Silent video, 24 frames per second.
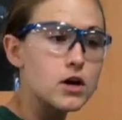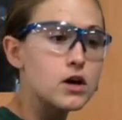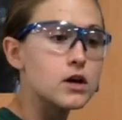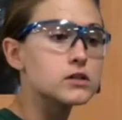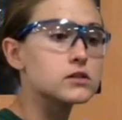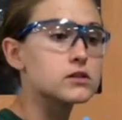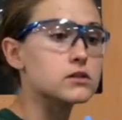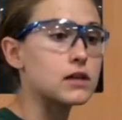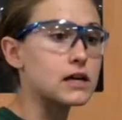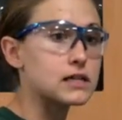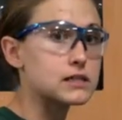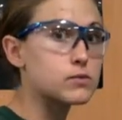
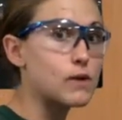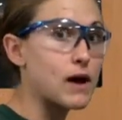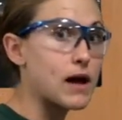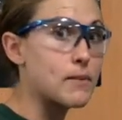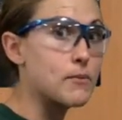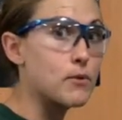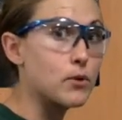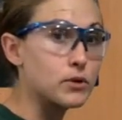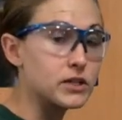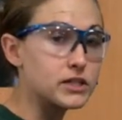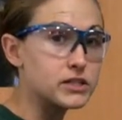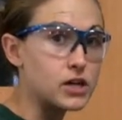So that's why
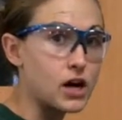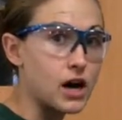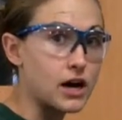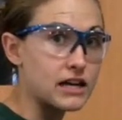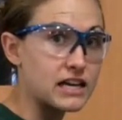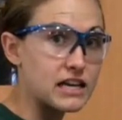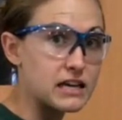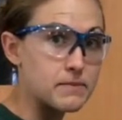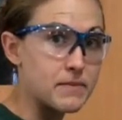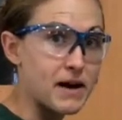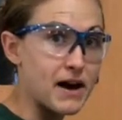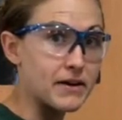I'm only
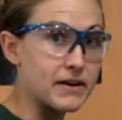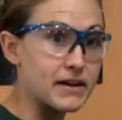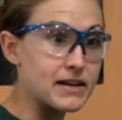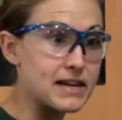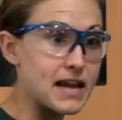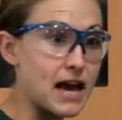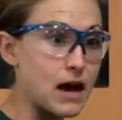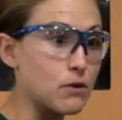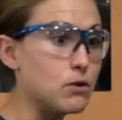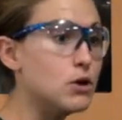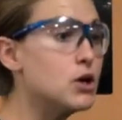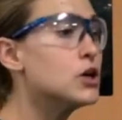talking about it
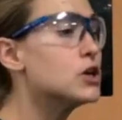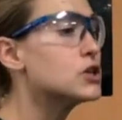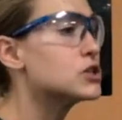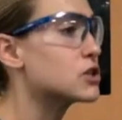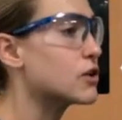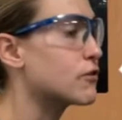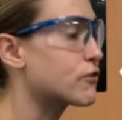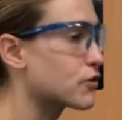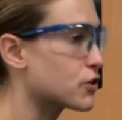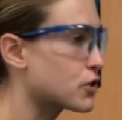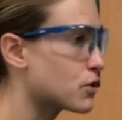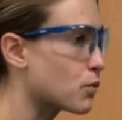now. So
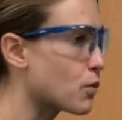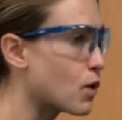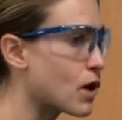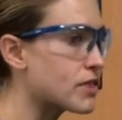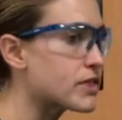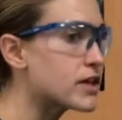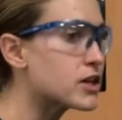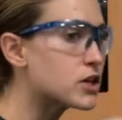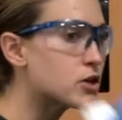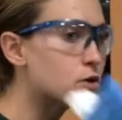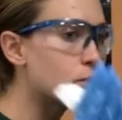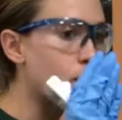for the one
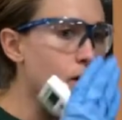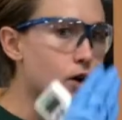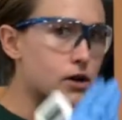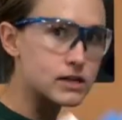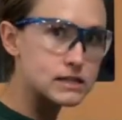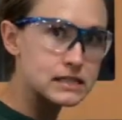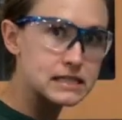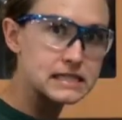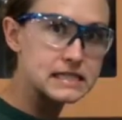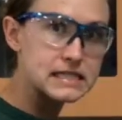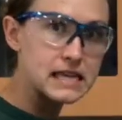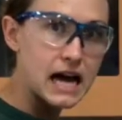that you are
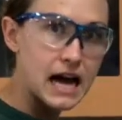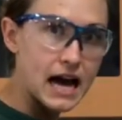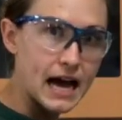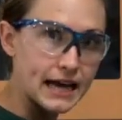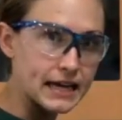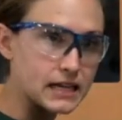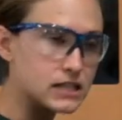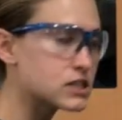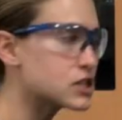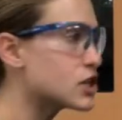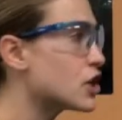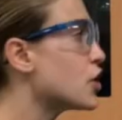
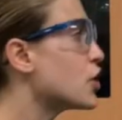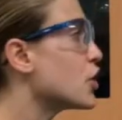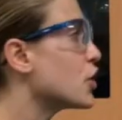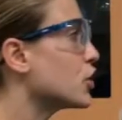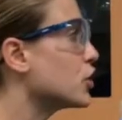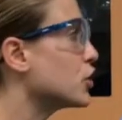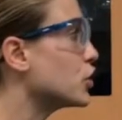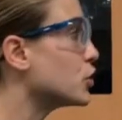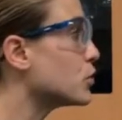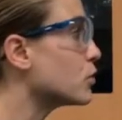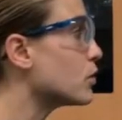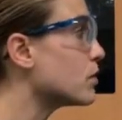assigned,
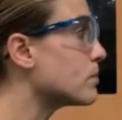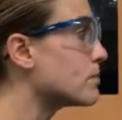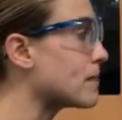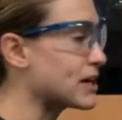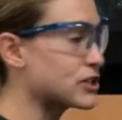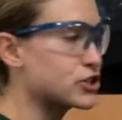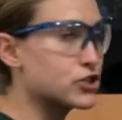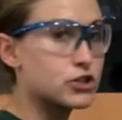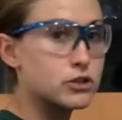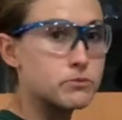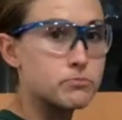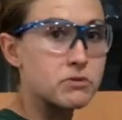you will
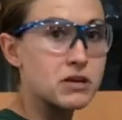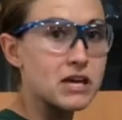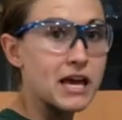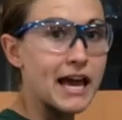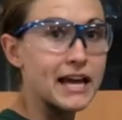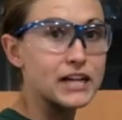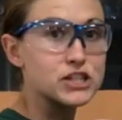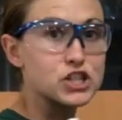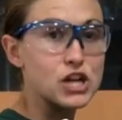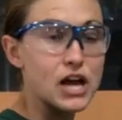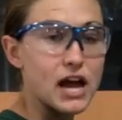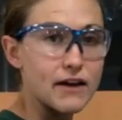measure the
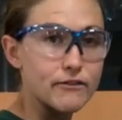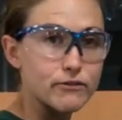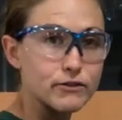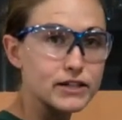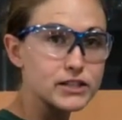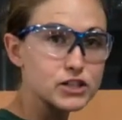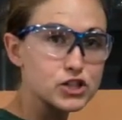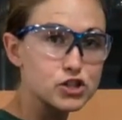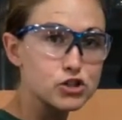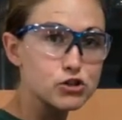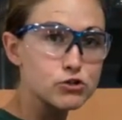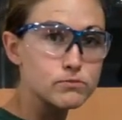pH every
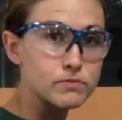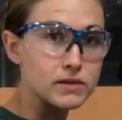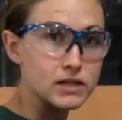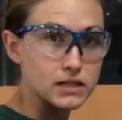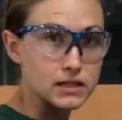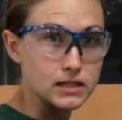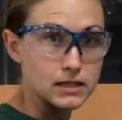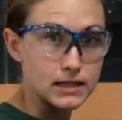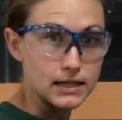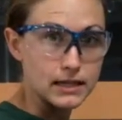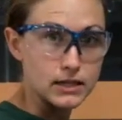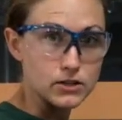2
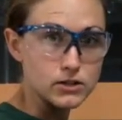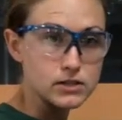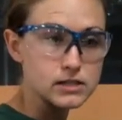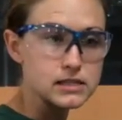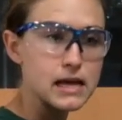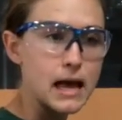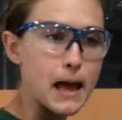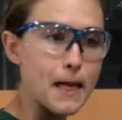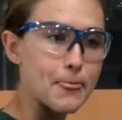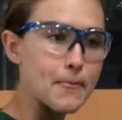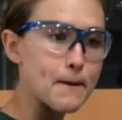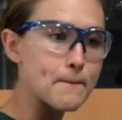milliliters.
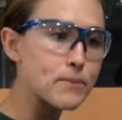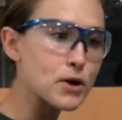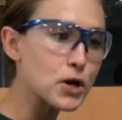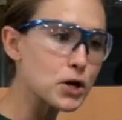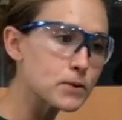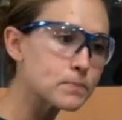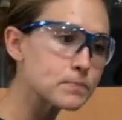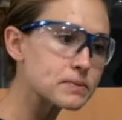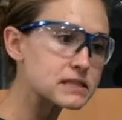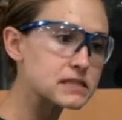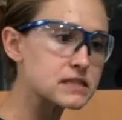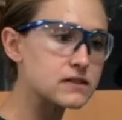And the
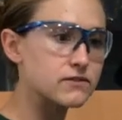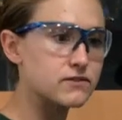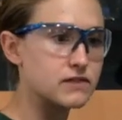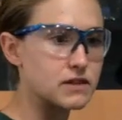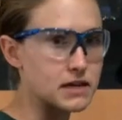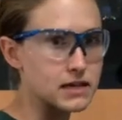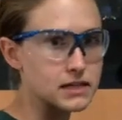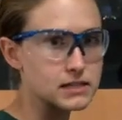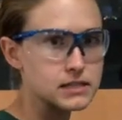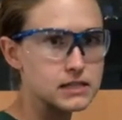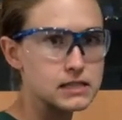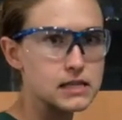purpose of
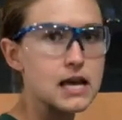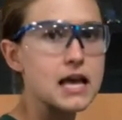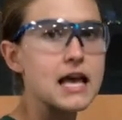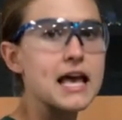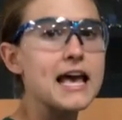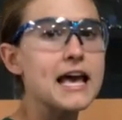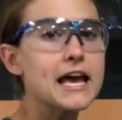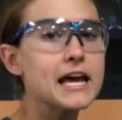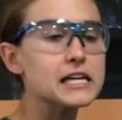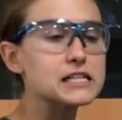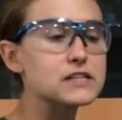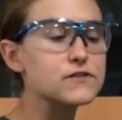this
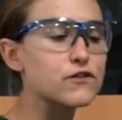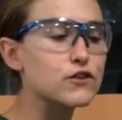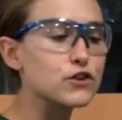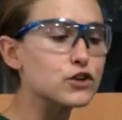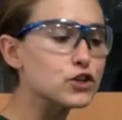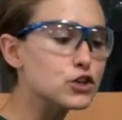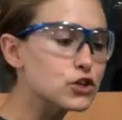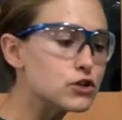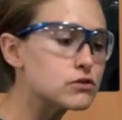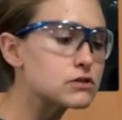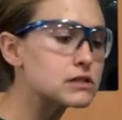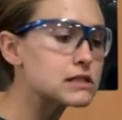is for
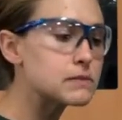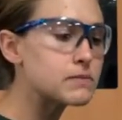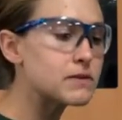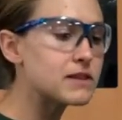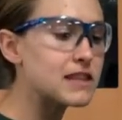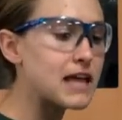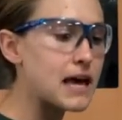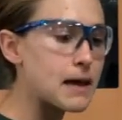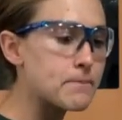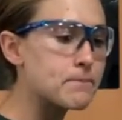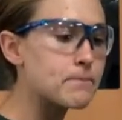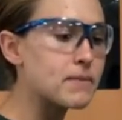you to
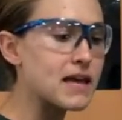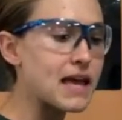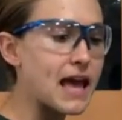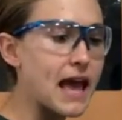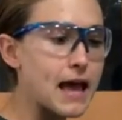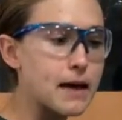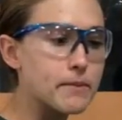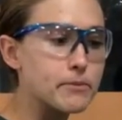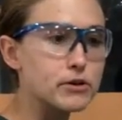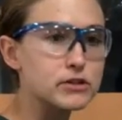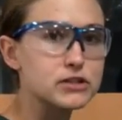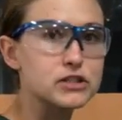then be
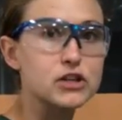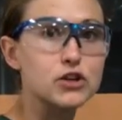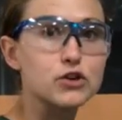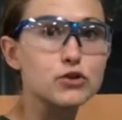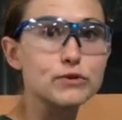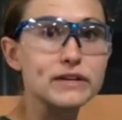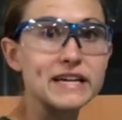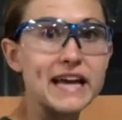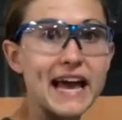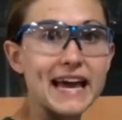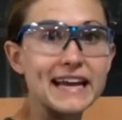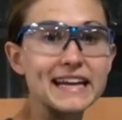able to
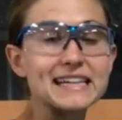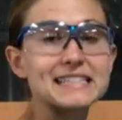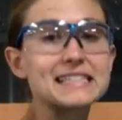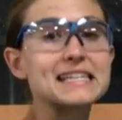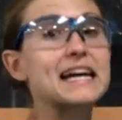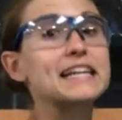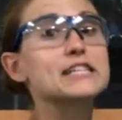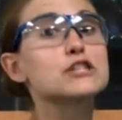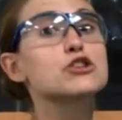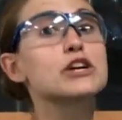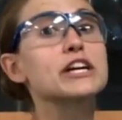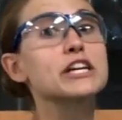create a
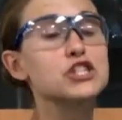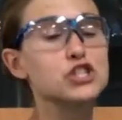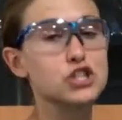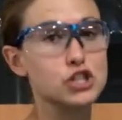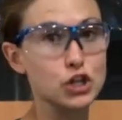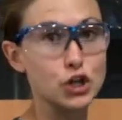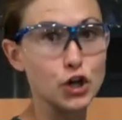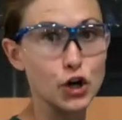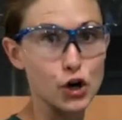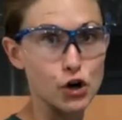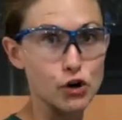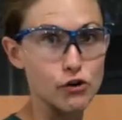
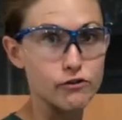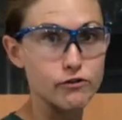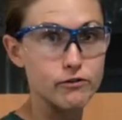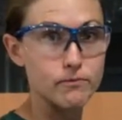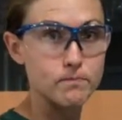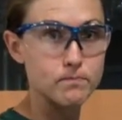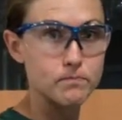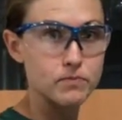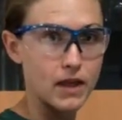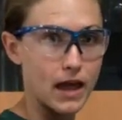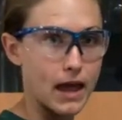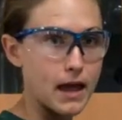titration curve.
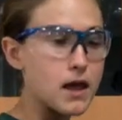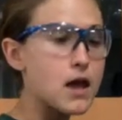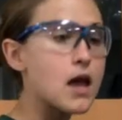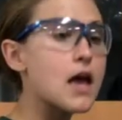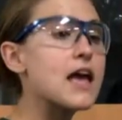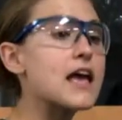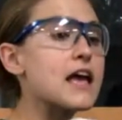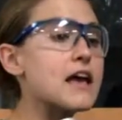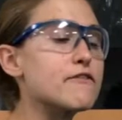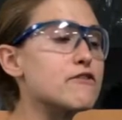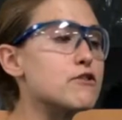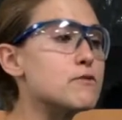Okay?
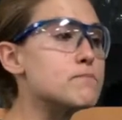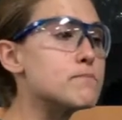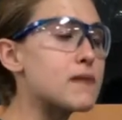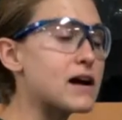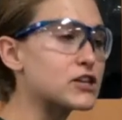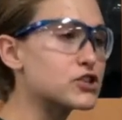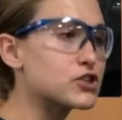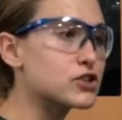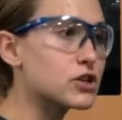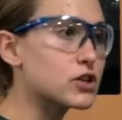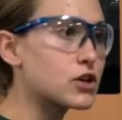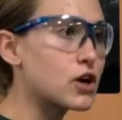If you
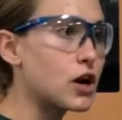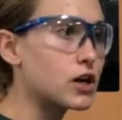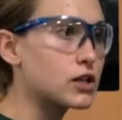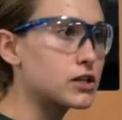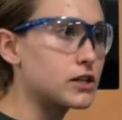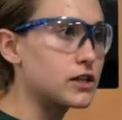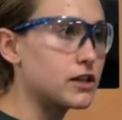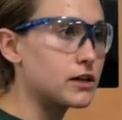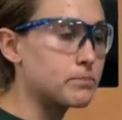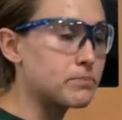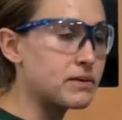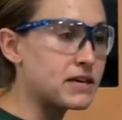measure
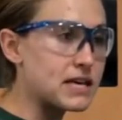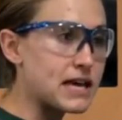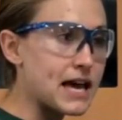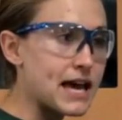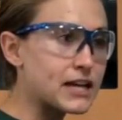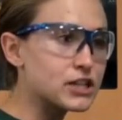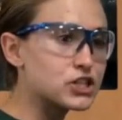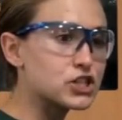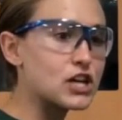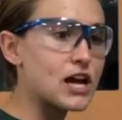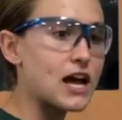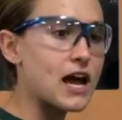the
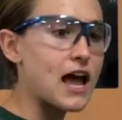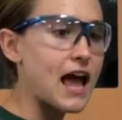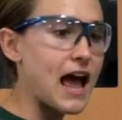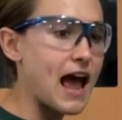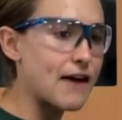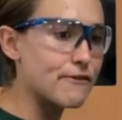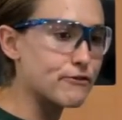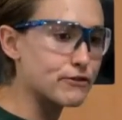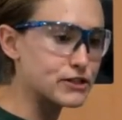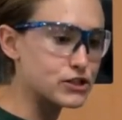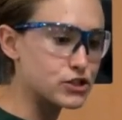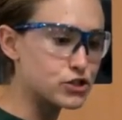pH
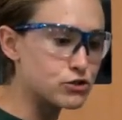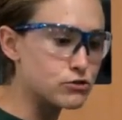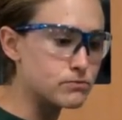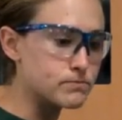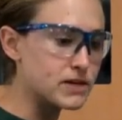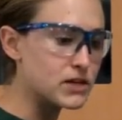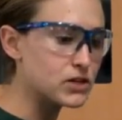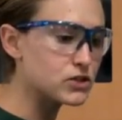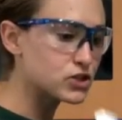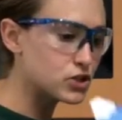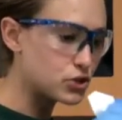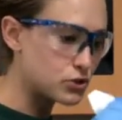every 2
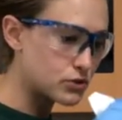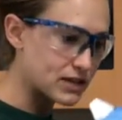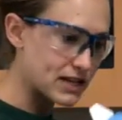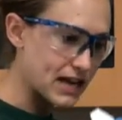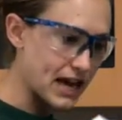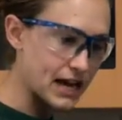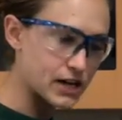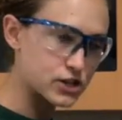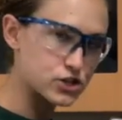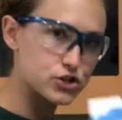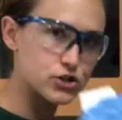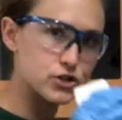mils, you can
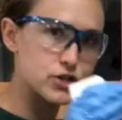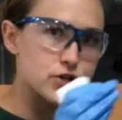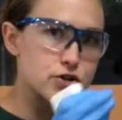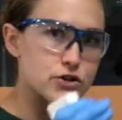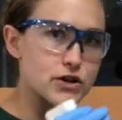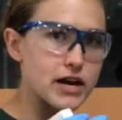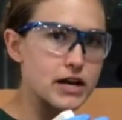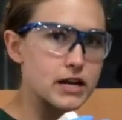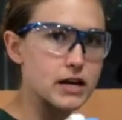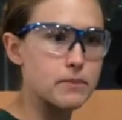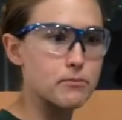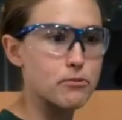actually
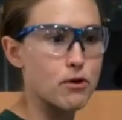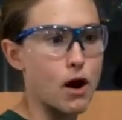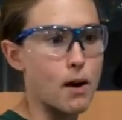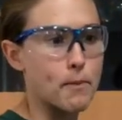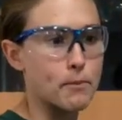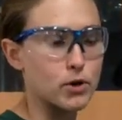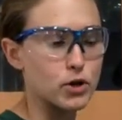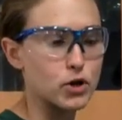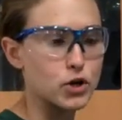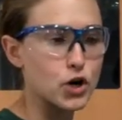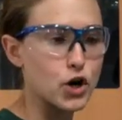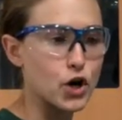create a
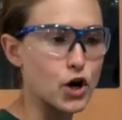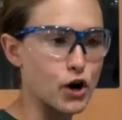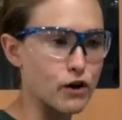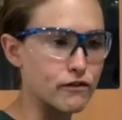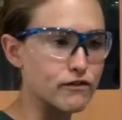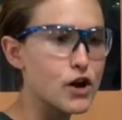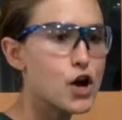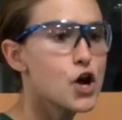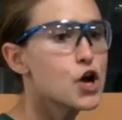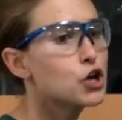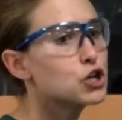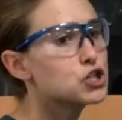proper curve.
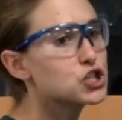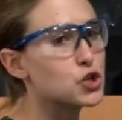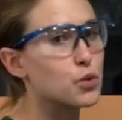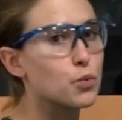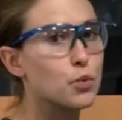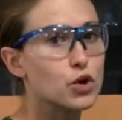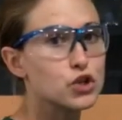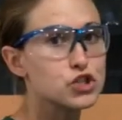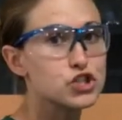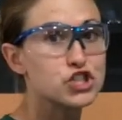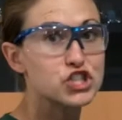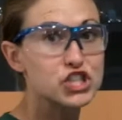So
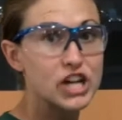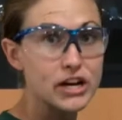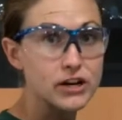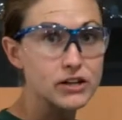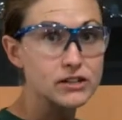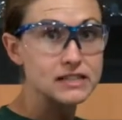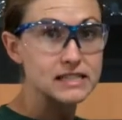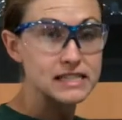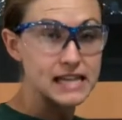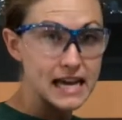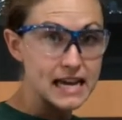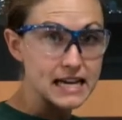we'll
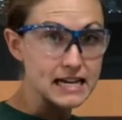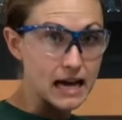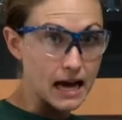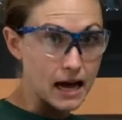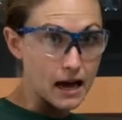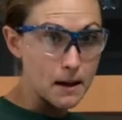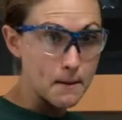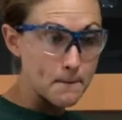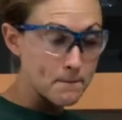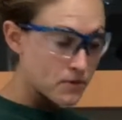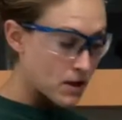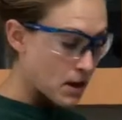share
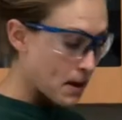data,